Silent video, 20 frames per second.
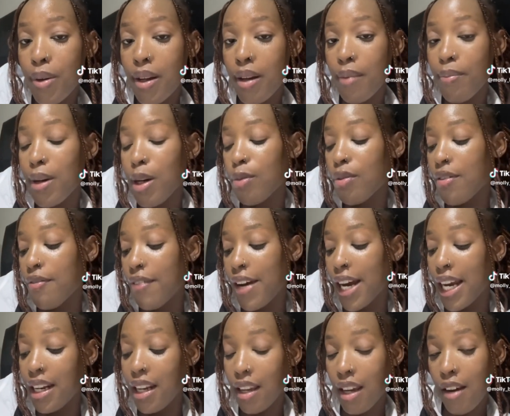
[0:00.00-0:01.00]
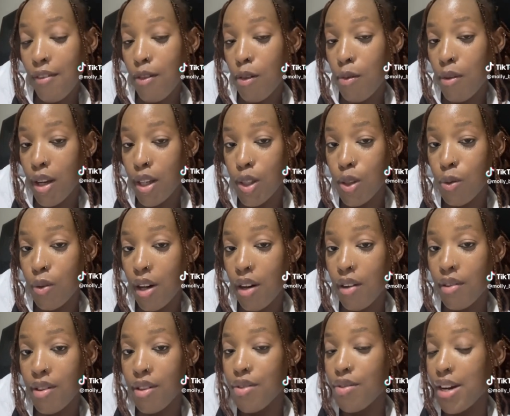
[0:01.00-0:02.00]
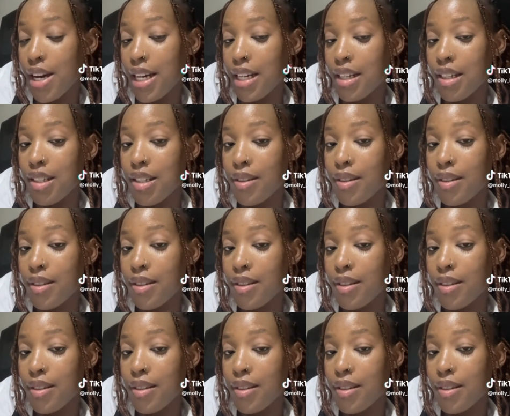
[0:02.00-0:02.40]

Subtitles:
but we're finding everyone 200 rand.